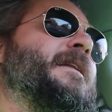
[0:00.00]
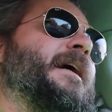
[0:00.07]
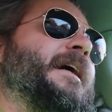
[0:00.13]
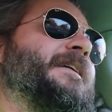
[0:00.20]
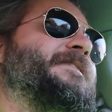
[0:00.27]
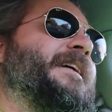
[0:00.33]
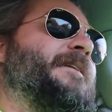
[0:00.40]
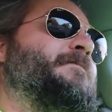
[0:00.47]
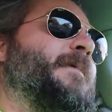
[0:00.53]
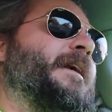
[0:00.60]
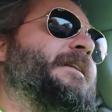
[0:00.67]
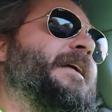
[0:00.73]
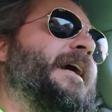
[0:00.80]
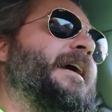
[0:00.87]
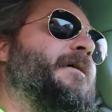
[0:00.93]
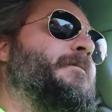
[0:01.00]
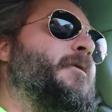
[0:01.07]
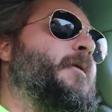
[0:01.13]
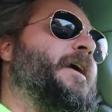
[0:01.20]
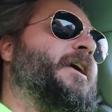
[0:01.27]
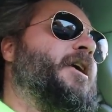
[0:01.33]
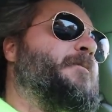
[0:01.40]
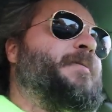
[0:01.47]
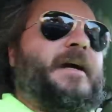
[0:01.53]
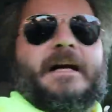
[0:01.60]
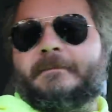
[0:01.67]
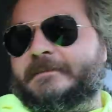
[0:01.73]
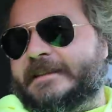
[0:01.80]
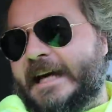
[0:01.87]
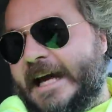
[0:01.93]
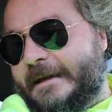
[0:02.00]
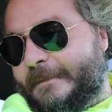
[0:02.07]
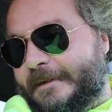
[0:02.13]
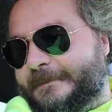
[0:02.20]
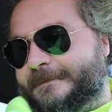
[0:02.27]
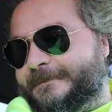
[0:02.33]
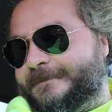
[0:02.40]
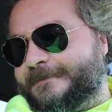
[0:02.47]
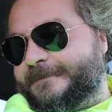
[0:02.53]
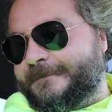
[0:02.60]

Like I said, Monday on my way to go pick up Damon.